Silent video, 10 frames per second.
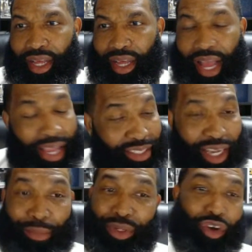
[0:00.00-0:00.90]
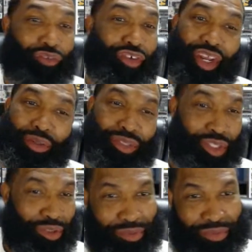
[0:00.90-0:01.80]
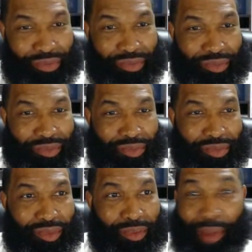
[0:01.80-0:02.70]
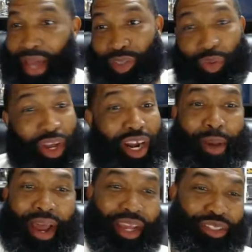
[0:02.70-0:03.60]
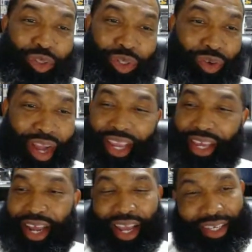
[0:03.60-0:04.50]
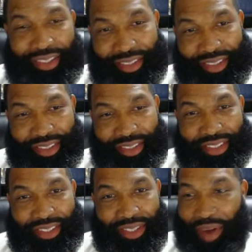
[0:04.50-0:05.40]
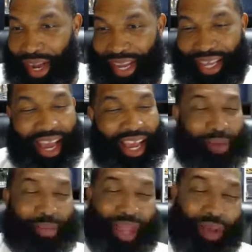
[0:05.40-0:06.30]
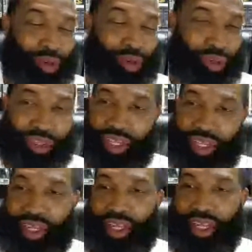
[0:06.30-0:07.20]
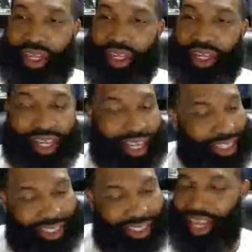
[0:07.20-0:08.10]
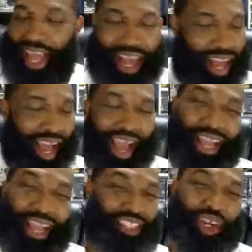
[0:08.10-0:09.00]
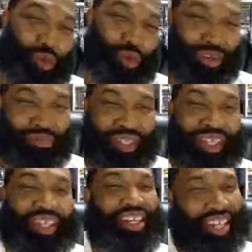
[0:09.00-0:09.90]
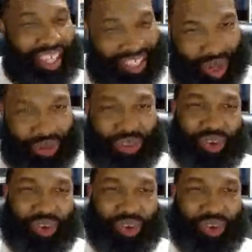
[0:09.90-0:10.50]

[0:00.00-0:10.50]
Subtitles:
I guess I'm going to do a video too. Might as well. Everybody else doing it. Why can't I? I mean, I'm going to, I ain't got to say no more. Let's go